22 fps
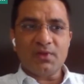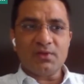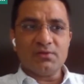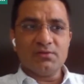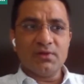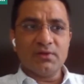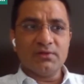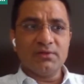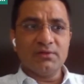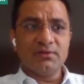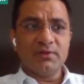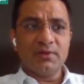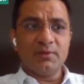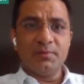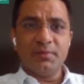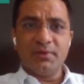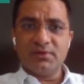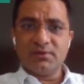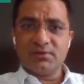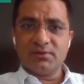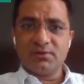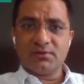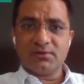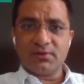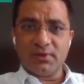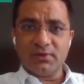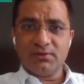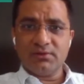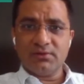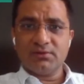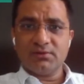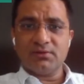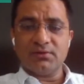So I think that builds
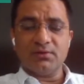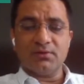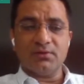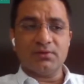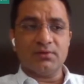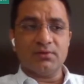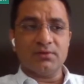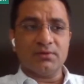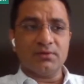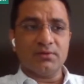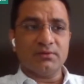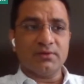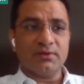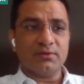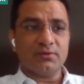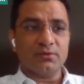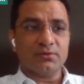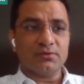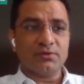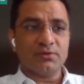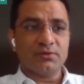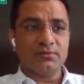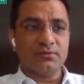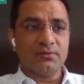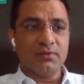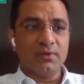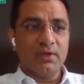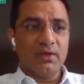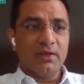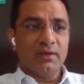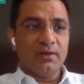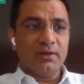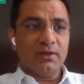trust. That also
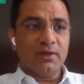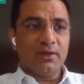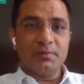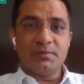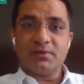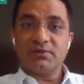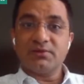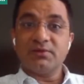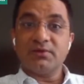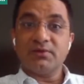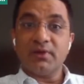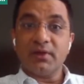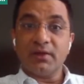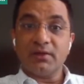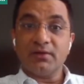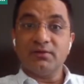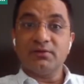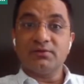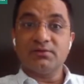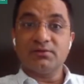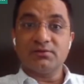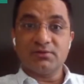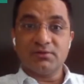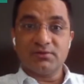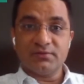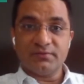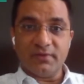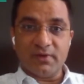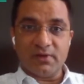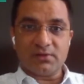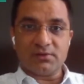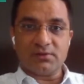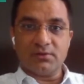helps us in taking decisions
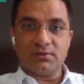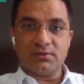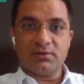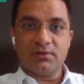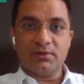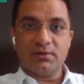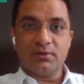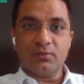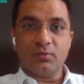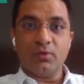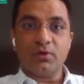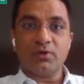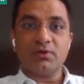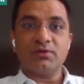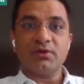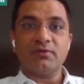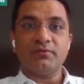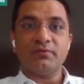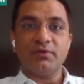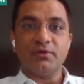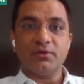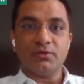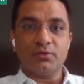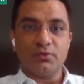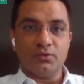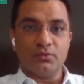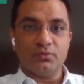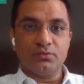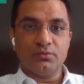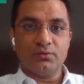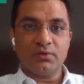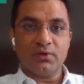faster, saying that what is that we need to do,